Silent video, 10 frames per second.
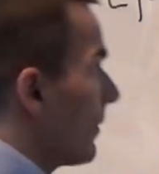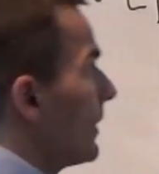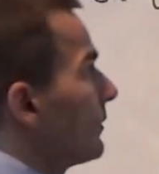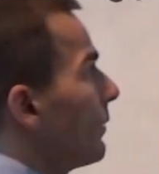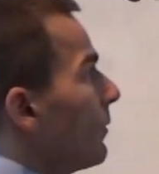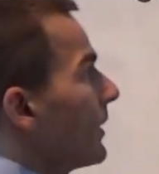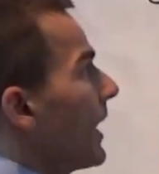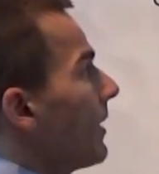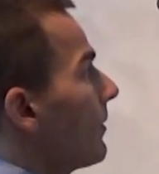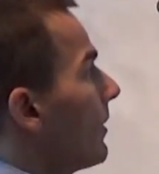Yeah? That's why we
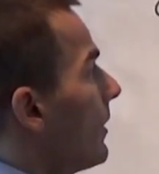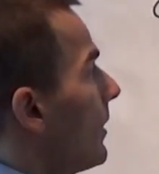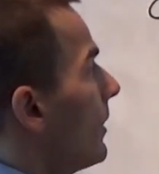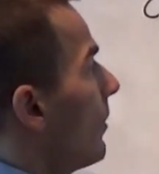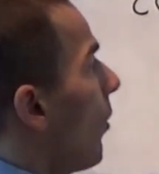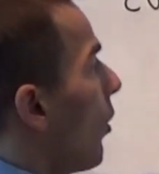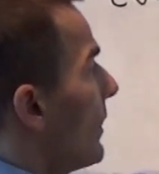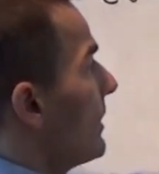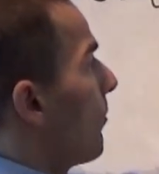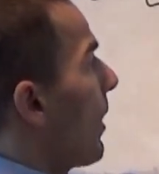can
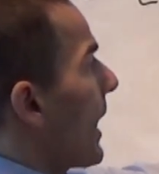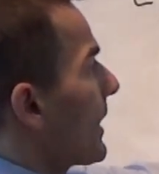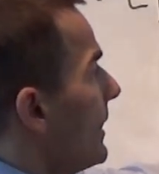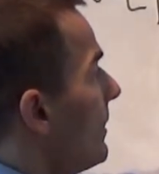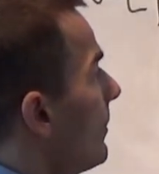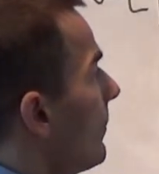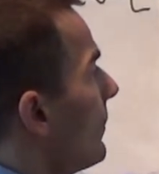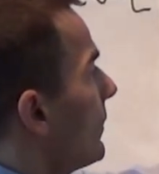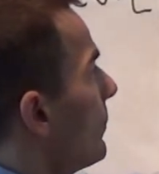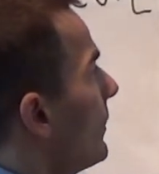already plug in
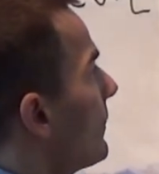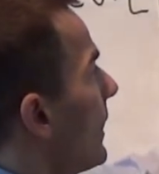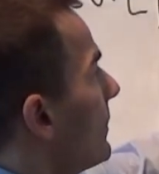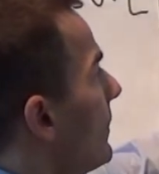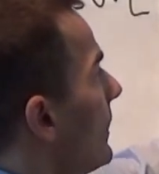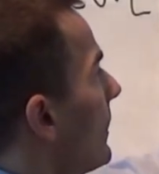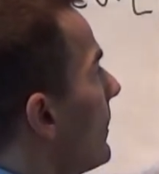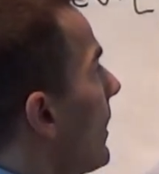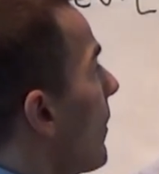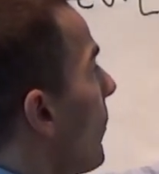this result
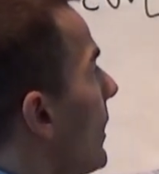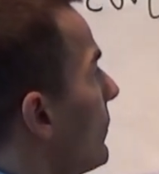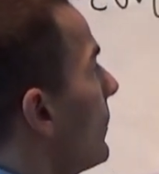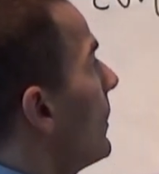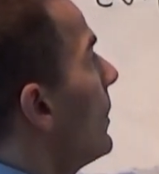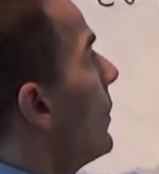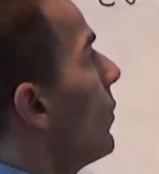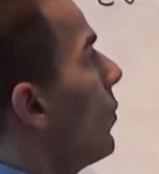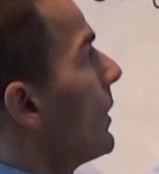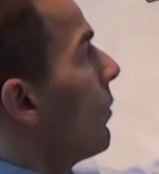here. Otherwise,
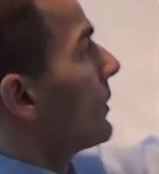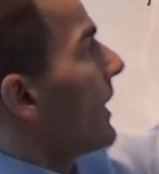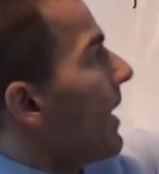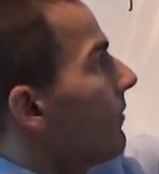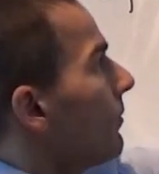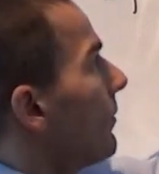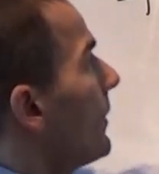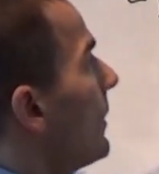we would have